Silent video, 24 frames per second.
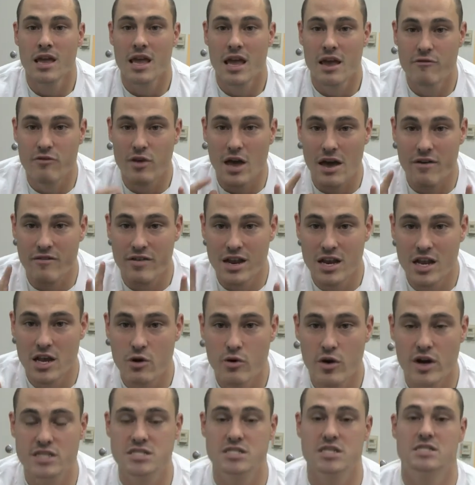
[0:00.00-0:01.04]
If you have any
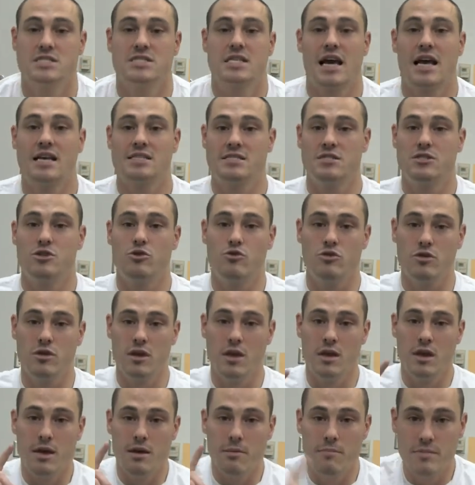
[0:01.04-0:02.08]
questions that has to do with
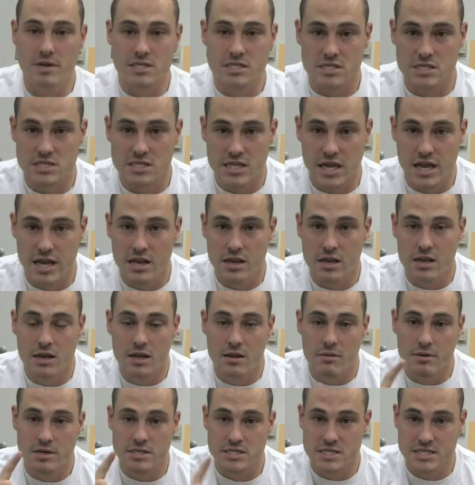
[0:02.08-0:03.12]
Michigan State,
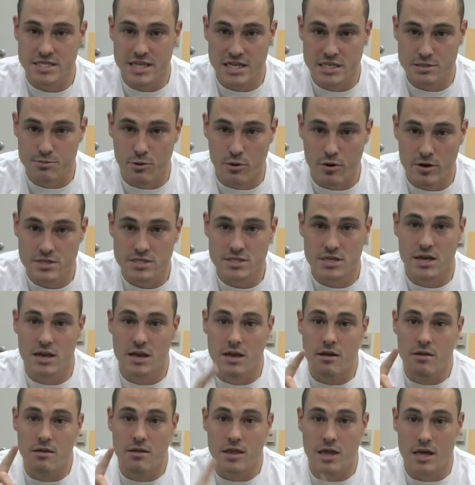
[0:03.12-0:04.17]
Michigan State sports,
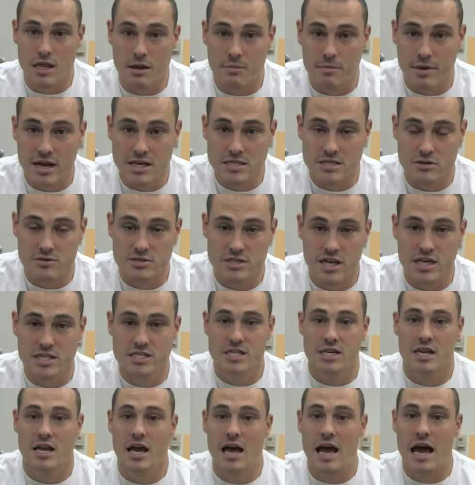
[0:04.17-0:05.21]
the Alumni
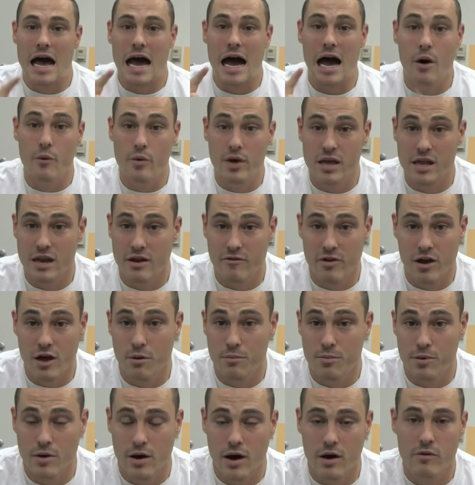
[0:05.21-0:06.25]
Association, how we can ever
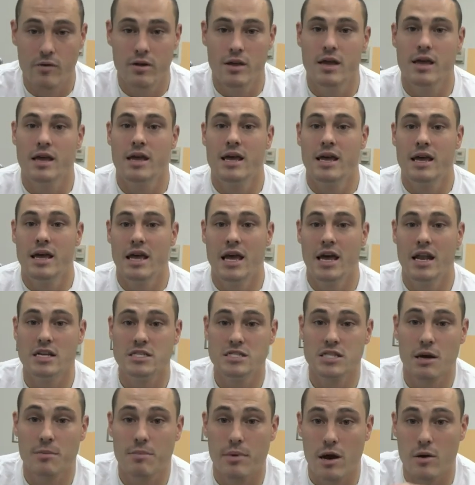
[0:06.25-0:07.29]
help you out, hit
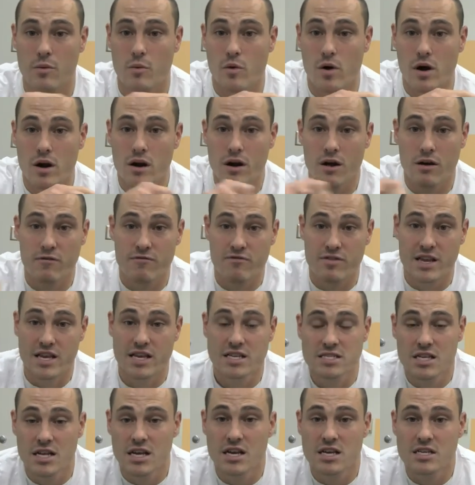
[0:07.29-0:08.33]
us up on one of
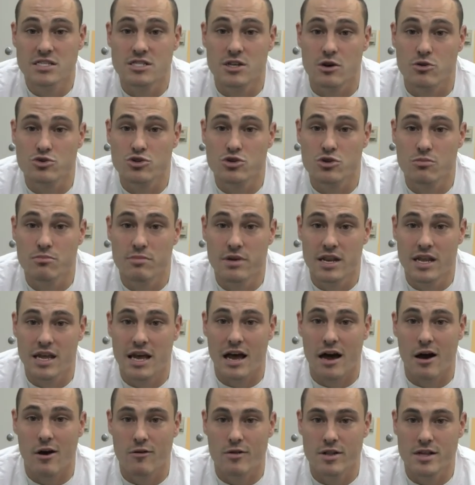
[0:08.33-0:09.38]
these social
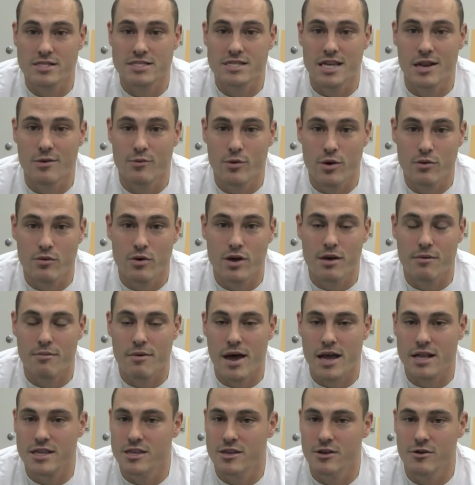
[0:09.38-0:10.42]
media outlets and we will get
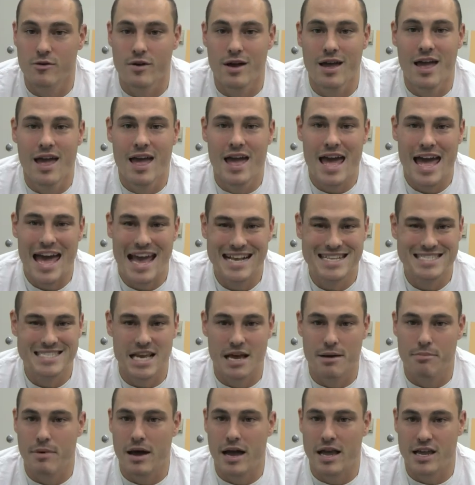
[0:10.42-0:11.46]
back to you
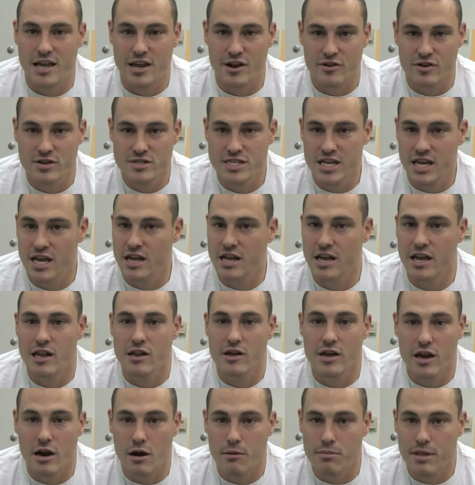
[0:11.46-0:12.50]
ASAP. I guarantee it.
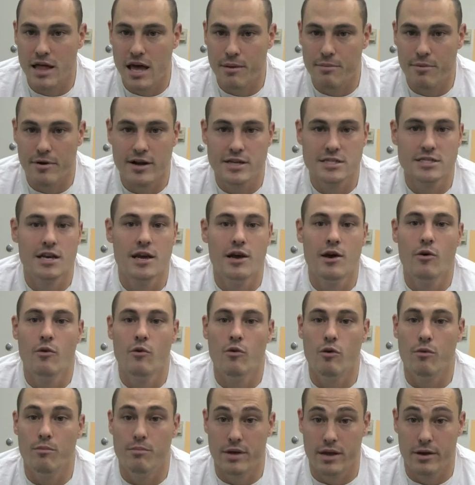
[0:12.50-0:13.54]
It'll hit our Blackberries.
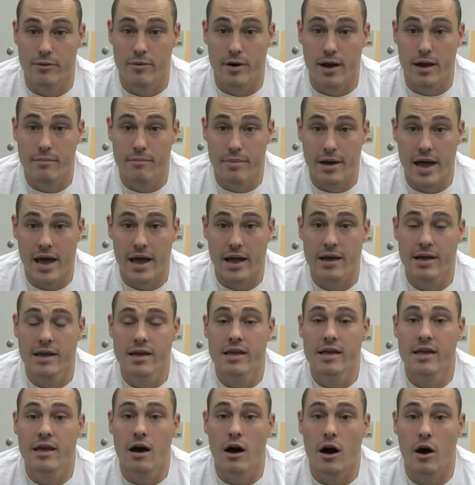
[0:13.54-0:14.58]
We'll be right back.
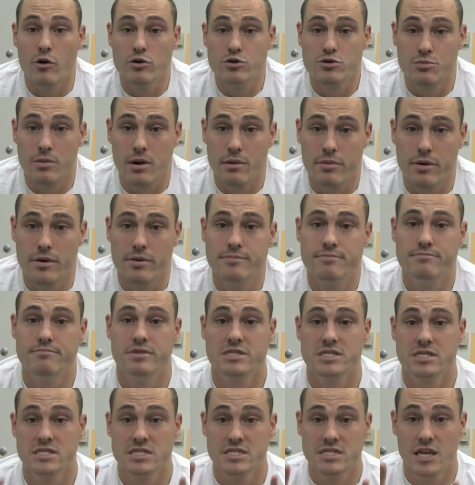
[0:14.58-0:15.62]
Always remember,
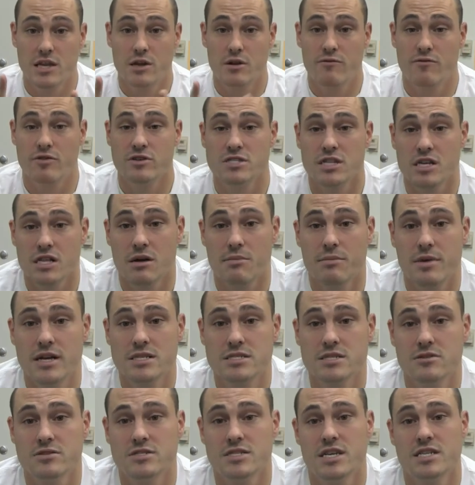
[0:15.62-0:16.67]
Michigan State University Alumni
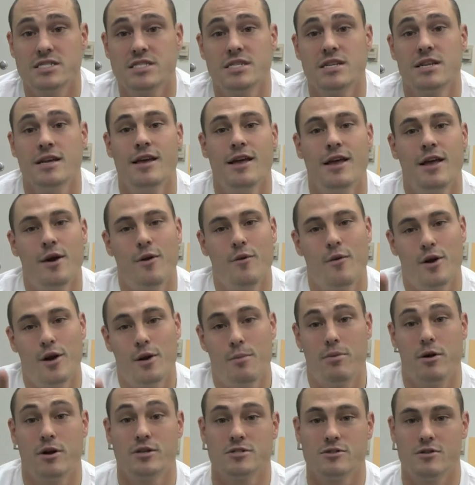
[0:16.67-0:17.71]
Association, or your
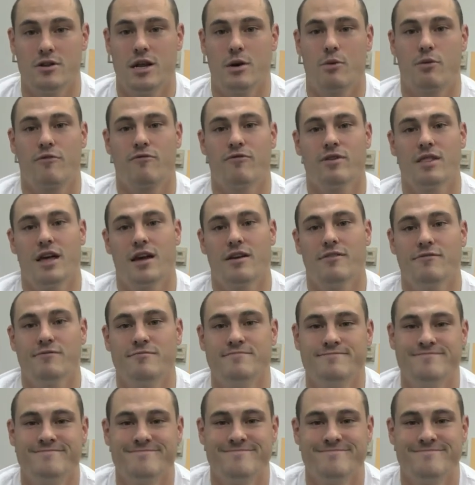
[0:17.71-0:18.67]
personal network for life.